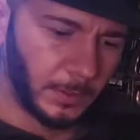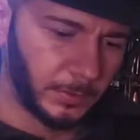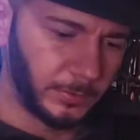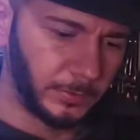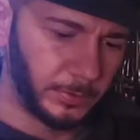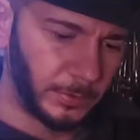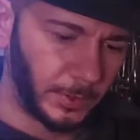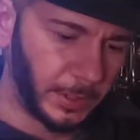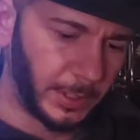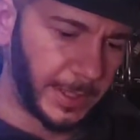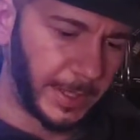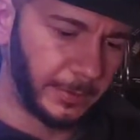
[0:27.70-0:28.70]

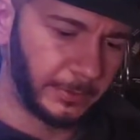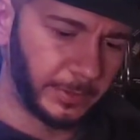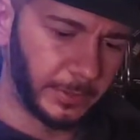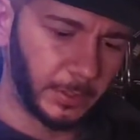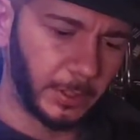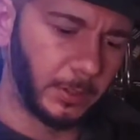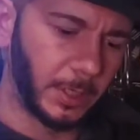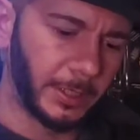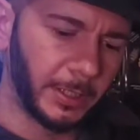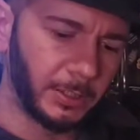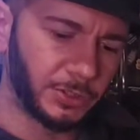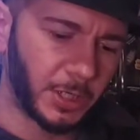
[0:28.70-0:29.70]
Starting out, the
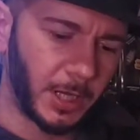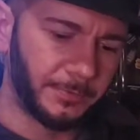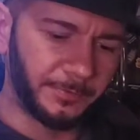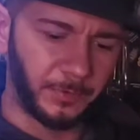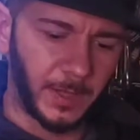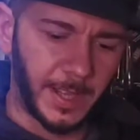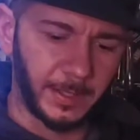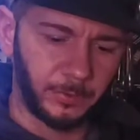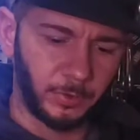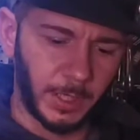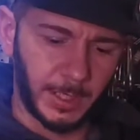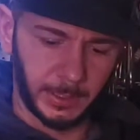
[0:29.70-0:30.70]
Lucky John Flat
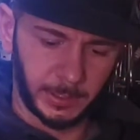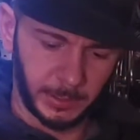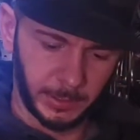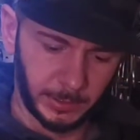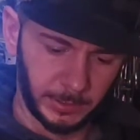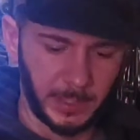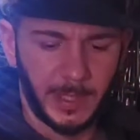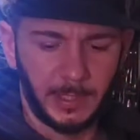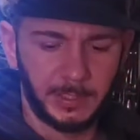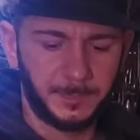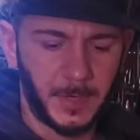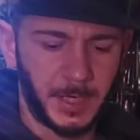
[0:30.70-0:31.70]
Crank. Now
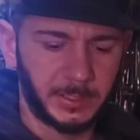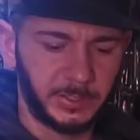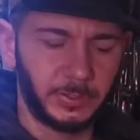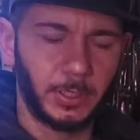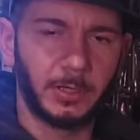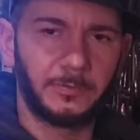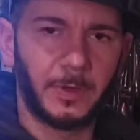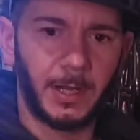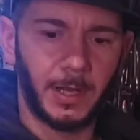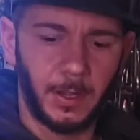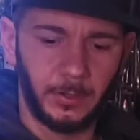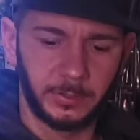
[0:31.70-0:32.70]
this box is
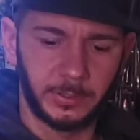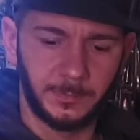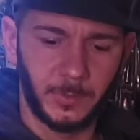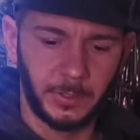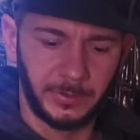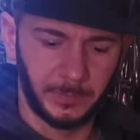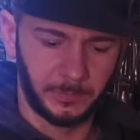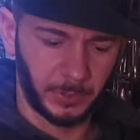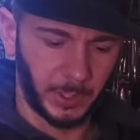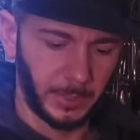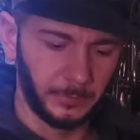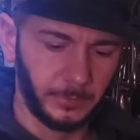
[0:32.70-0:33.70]
$35 a month for
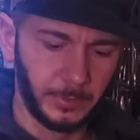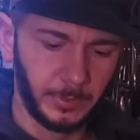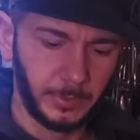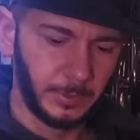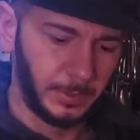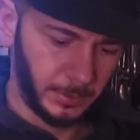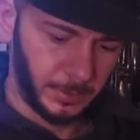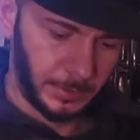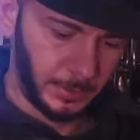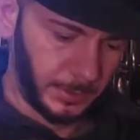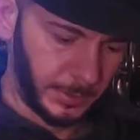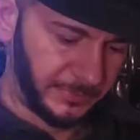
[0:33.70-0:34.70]
Pro.
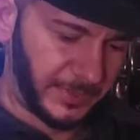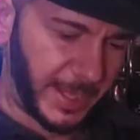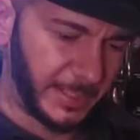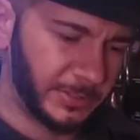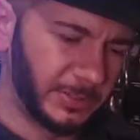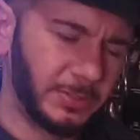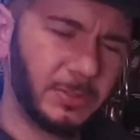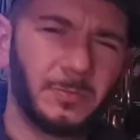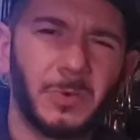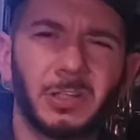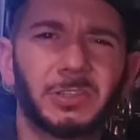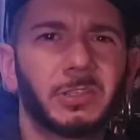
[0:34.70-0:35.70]
If that's too
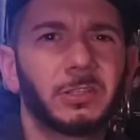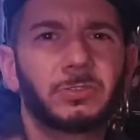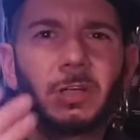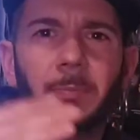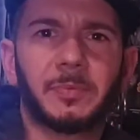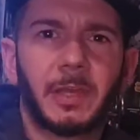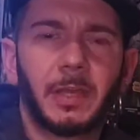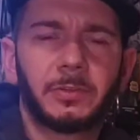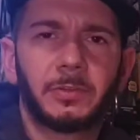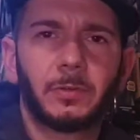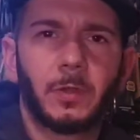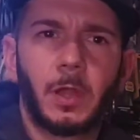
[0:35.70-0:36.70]
much, you could drop down
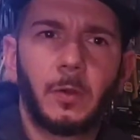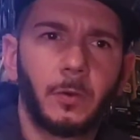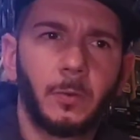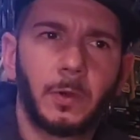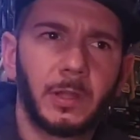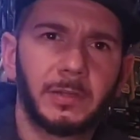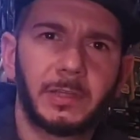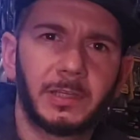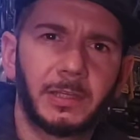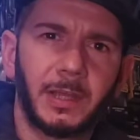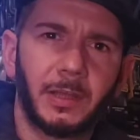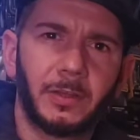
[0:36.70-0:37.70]
to a lower one. I think
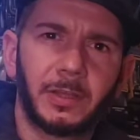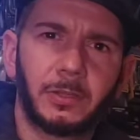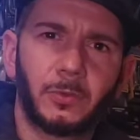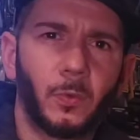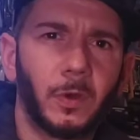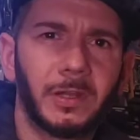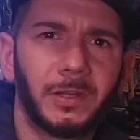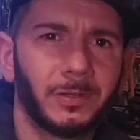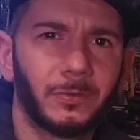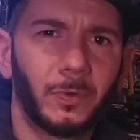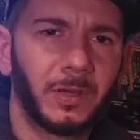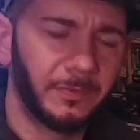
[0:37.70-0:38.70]
you got like a $20 or
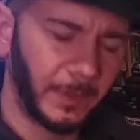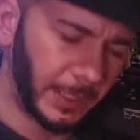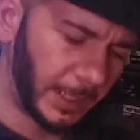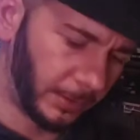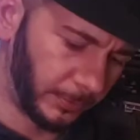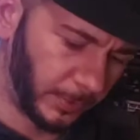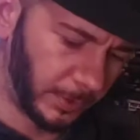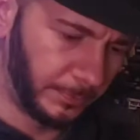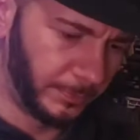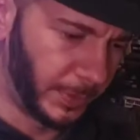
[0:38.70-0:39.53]
$25 one.